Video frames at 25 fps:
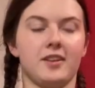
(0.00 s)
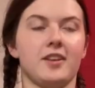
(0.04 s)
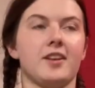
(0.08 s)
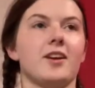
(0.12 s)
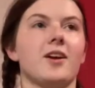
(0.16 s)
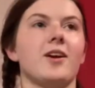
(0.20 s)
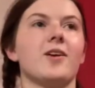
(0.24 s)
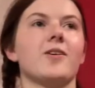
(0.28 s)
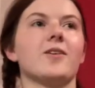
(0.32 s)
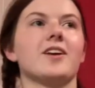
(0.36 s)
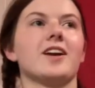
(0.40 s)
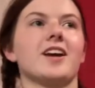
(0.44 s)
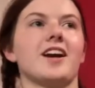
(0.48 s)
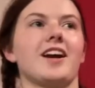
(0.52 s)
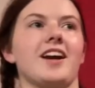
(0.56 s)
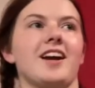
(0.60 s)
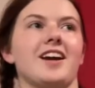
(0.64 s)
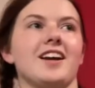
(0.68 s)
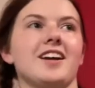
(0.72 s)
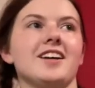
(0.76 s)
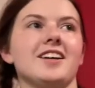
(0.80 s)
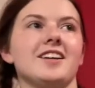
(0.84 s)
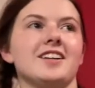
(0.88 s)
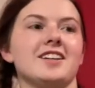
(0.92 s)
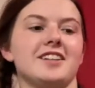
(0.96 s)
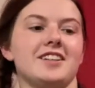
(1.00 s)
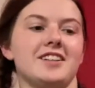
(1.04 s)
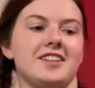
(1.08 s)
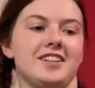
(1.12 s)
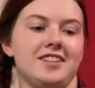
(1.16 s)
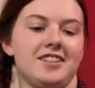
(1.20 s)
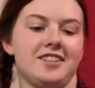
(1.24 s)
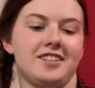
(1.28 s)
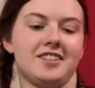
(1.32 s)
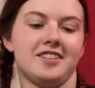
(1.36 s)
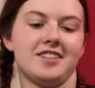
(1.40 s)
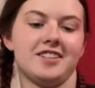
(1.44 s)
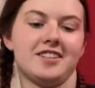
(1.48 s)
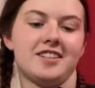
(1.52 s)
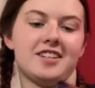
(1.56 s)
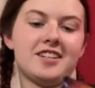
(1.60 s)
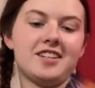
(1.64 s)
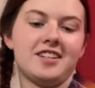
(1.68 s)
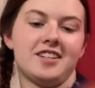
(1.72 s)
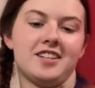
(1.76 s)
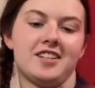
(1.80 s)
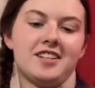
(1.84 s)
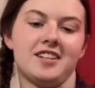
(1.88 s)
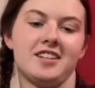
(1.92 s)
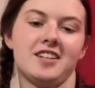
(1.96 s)
Okay, it is
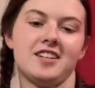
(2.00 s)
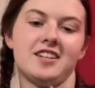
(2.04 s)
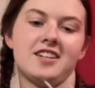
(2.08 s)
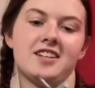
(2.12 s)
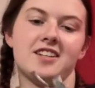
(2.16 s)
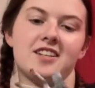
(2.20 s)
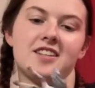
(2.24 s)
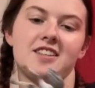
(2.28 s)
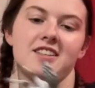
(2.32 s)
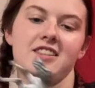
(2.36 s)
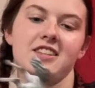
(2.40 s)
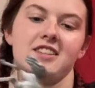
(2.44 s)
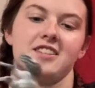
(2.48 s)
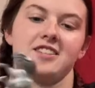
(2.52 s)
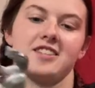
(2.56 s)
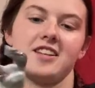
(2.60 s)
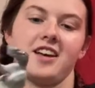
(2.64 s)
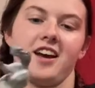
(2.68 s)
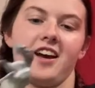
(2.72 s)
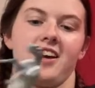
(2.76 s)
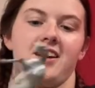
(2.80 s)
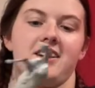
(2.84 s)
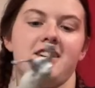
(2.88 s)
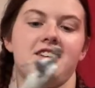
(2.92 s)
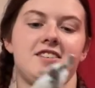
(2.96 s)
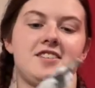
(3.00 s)
this guy.